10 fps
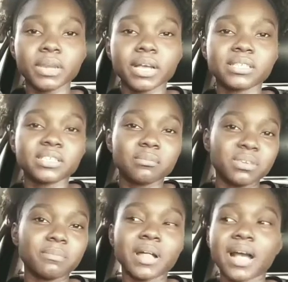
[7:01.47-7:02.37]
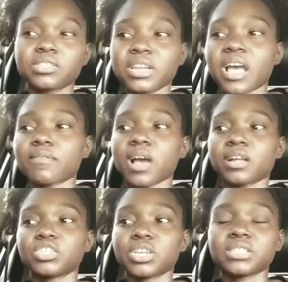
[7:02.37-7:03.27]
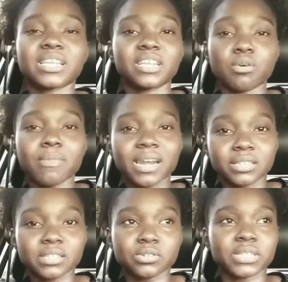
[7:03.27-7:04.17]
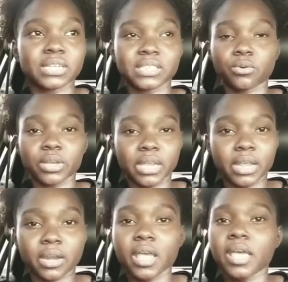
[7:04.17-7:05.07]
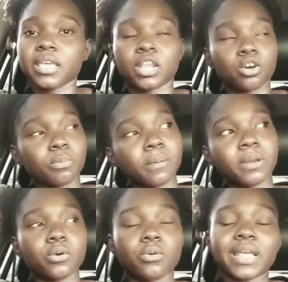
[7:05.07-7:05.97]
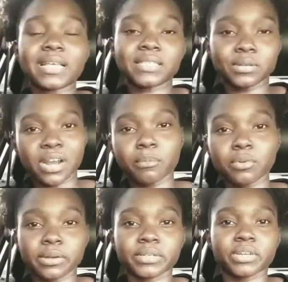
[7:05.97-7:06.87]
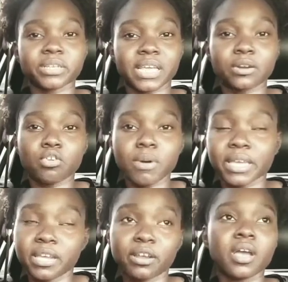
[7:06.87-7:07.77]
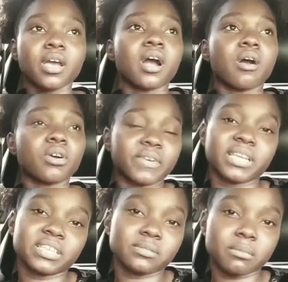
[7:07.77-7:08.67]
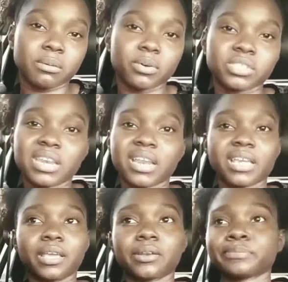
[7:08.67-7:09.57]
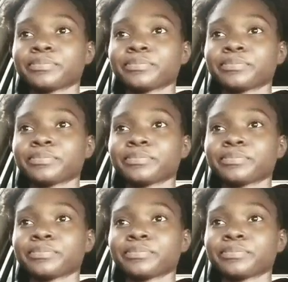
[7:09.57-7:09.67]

because some people actually have conscience and balance it out and say, okay, then probably only a certain amount of returners can go back here, or whatever the case may be. But then again,